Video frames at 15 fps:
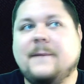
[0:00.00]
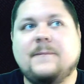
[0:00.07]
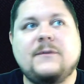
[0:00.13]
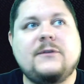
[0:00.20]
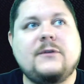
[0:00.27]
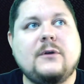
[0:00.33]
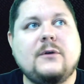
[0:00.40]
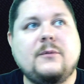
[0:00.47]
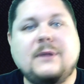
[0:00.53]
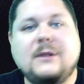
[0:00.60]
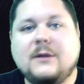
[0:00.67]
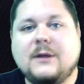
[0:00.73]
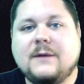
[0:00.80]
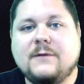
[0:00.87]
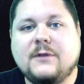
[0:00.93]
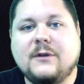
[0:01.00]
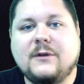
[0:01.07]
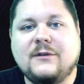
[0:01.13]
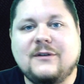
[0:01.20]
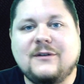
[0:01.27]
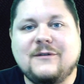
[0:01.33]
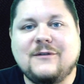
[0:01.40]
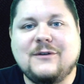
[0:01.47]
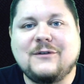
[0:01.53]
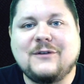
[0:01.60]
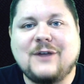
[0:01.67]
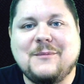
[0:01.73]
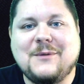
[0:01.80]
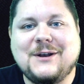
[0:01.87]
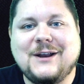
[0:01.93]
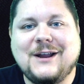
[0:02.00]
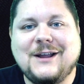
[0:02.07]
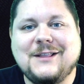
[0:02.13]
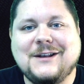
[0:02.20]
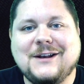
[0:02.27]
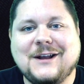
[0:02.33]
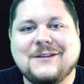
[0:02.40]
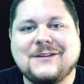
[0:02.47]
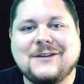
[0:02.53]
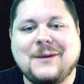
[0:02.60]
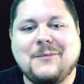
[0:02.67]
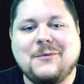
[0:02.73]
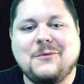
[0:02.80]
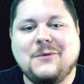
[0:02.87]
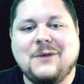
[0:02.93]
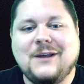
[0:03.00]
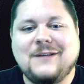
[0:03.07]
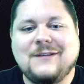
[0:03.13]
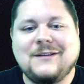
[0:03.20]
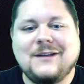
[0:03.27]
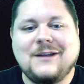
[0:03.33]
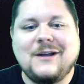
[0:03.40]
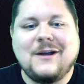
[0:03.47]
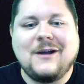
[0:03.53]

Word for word: So be looking for those interviews coming in the next couple weeks.